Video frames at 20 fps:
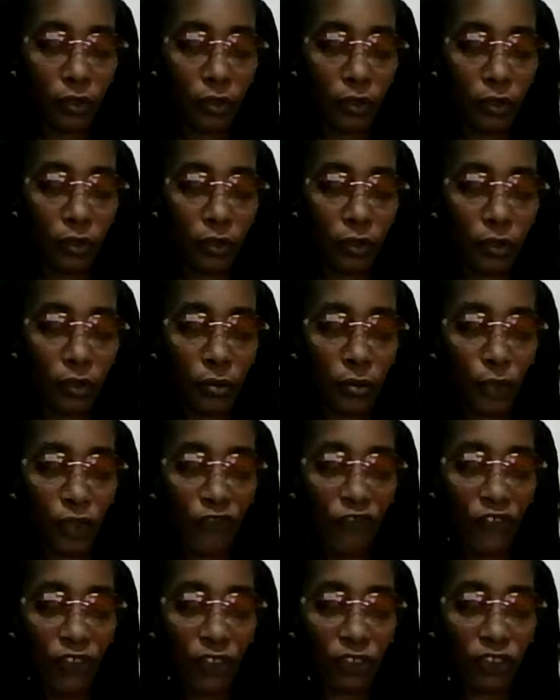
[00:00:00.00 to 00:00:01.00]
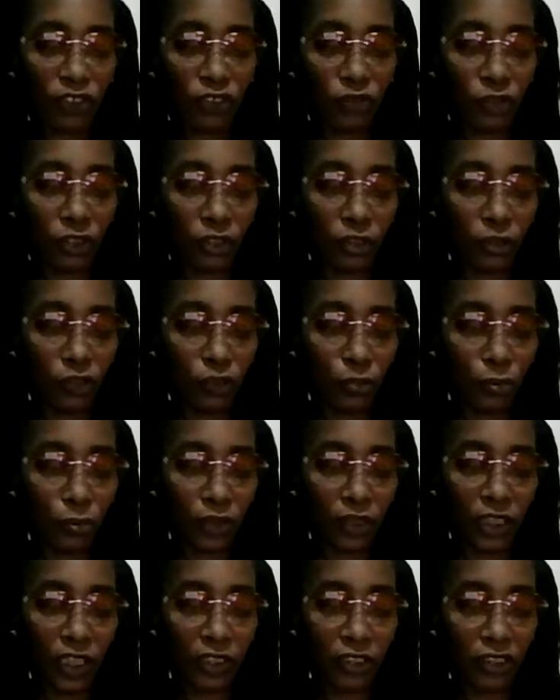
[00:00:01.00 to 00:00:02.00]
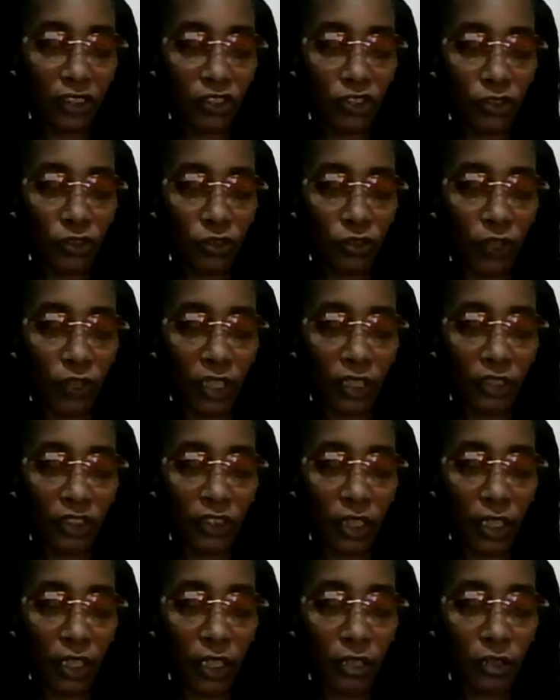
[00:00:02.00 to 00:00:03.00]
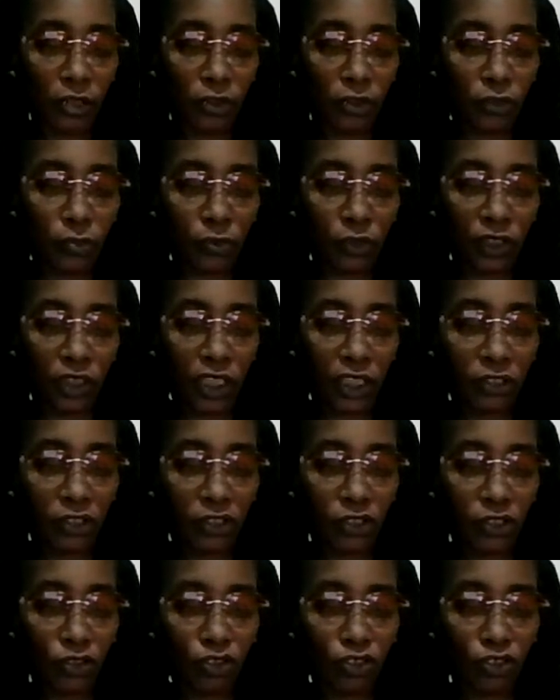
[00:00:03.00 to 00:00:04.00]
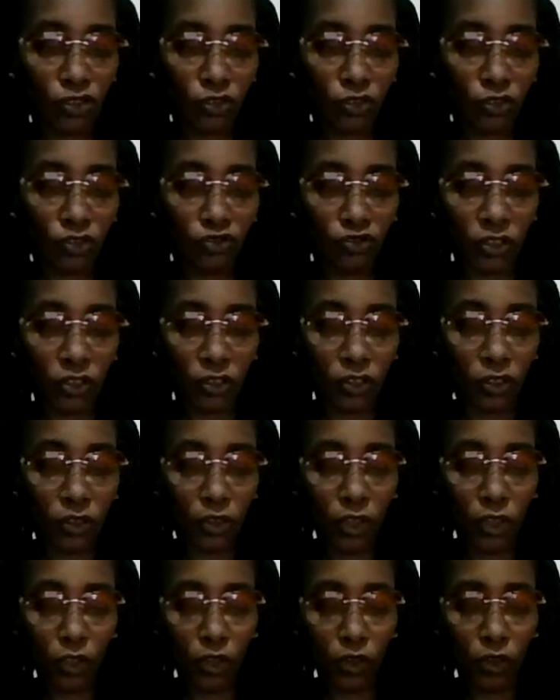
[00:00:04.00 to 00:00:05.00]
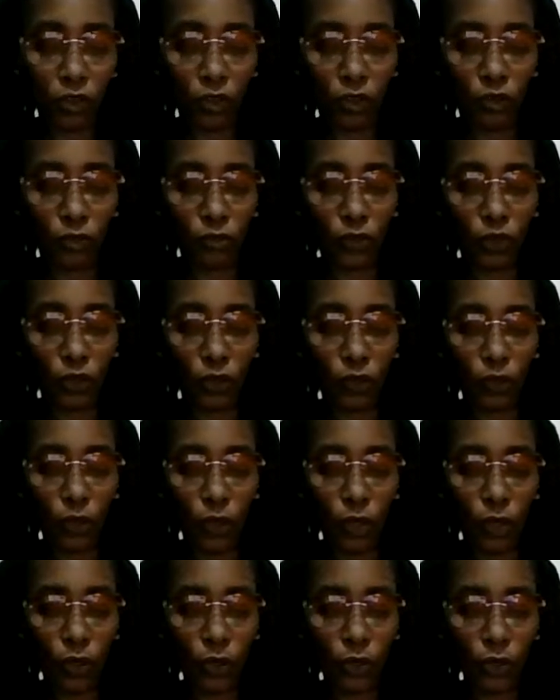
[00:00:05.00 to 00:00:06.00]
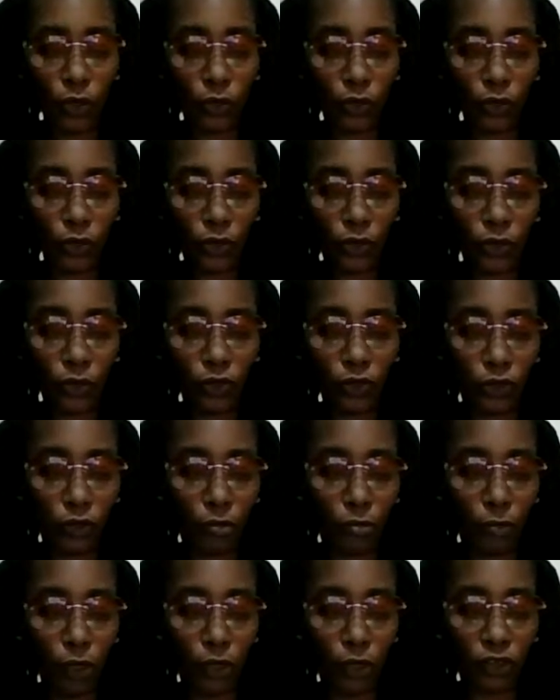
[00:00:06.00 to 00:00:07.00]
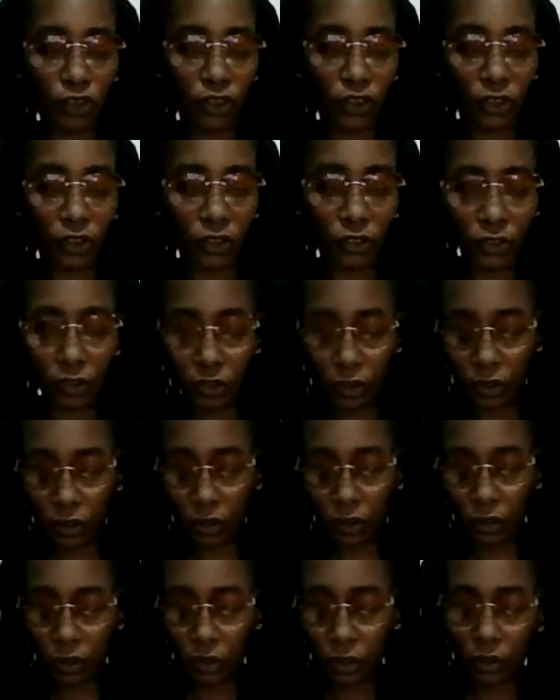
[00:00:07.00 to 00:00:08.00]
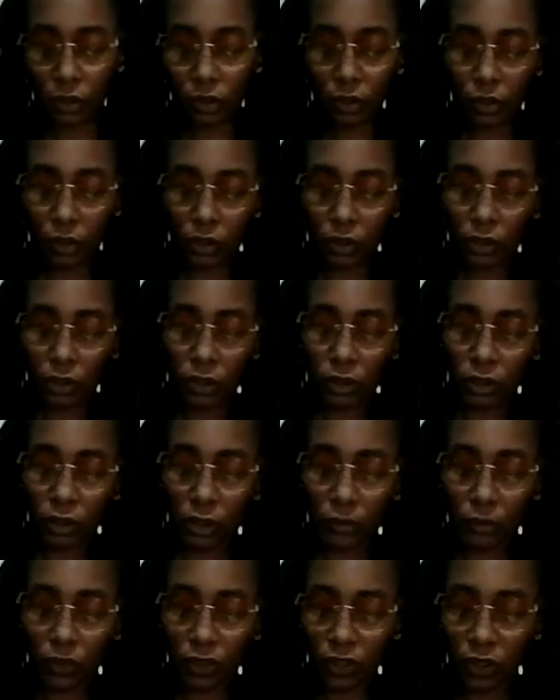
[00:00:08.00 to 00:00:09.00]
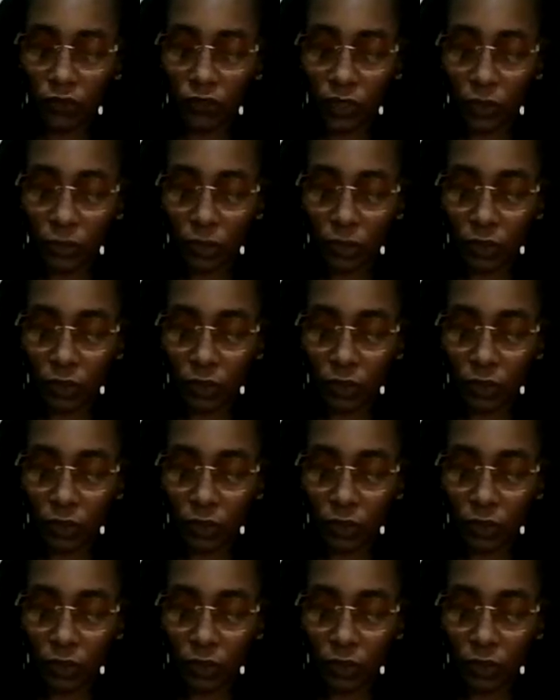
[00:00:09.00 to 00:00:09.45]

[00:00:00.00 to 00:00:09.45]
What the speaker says: But first, you protected your grandchild. You protected your children, your home, your work, your emotions. Something just flipped over.